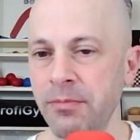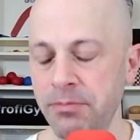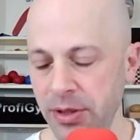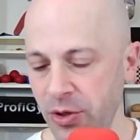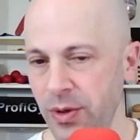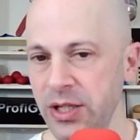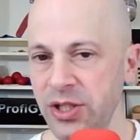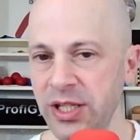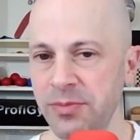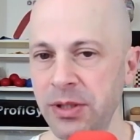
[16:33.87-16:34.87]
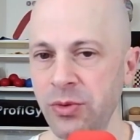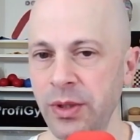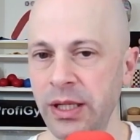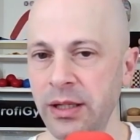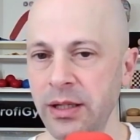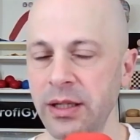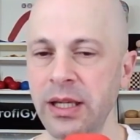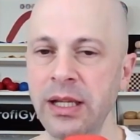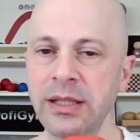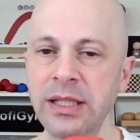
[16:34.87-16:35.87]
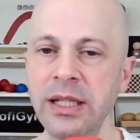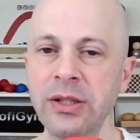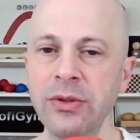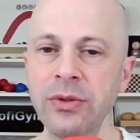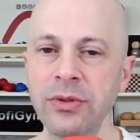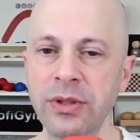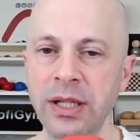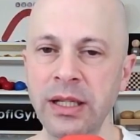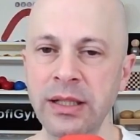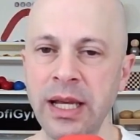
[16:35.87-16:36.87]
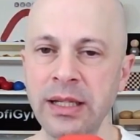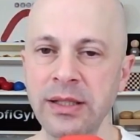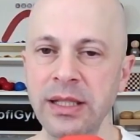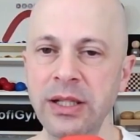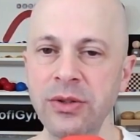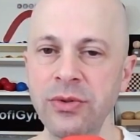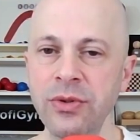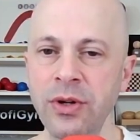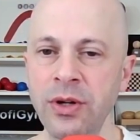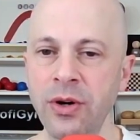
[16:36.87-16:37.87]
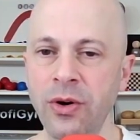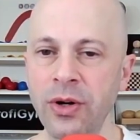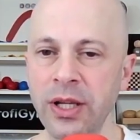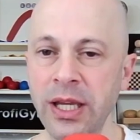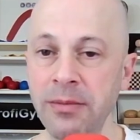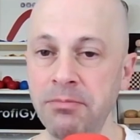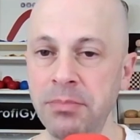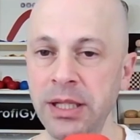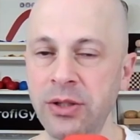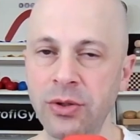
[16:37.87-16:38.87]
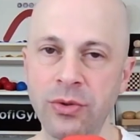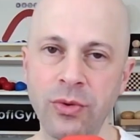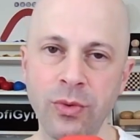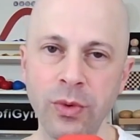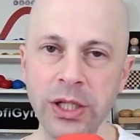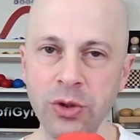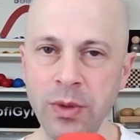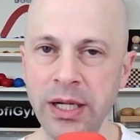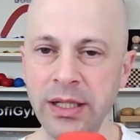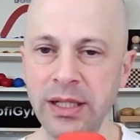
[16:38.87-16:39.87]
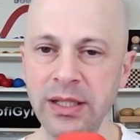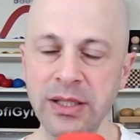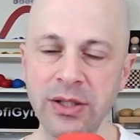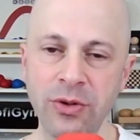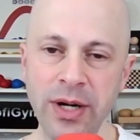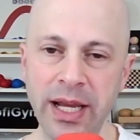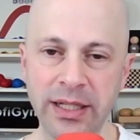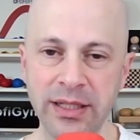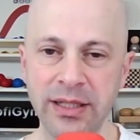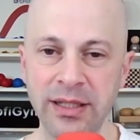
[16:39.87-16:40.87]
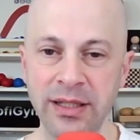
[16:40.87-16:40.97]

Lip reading: But the question is between king takes c2 or king b2. Which one is correct?